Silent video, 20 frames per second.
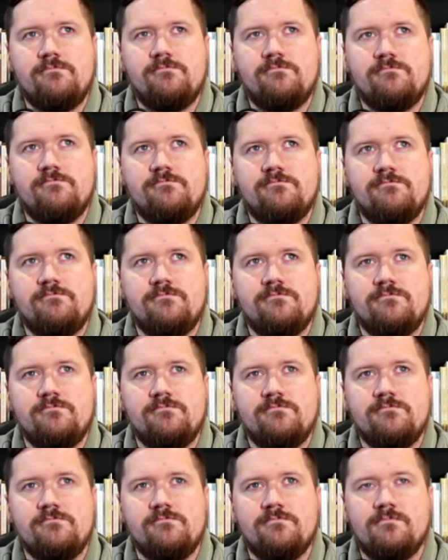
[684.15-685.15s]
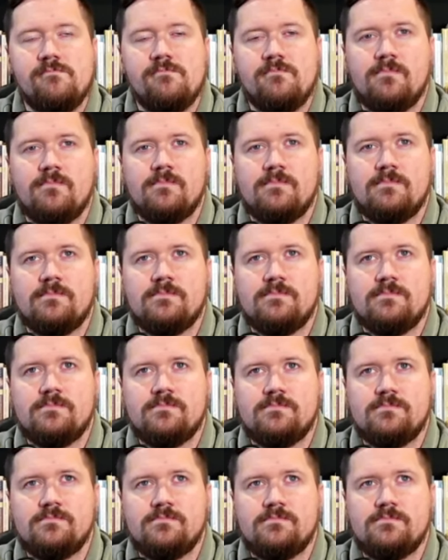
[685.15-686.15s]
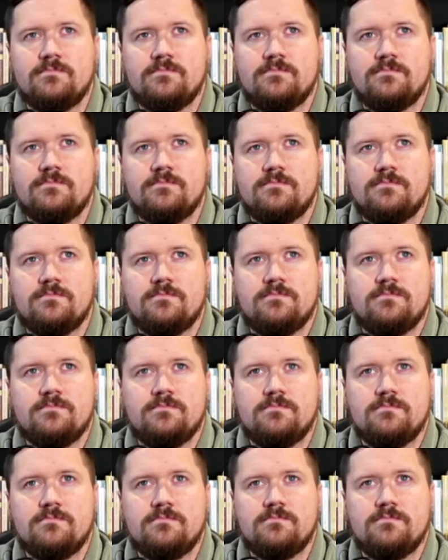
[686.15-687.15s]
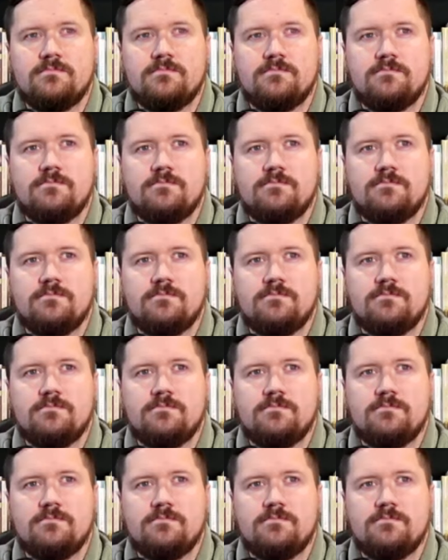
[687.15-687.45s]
[no speech]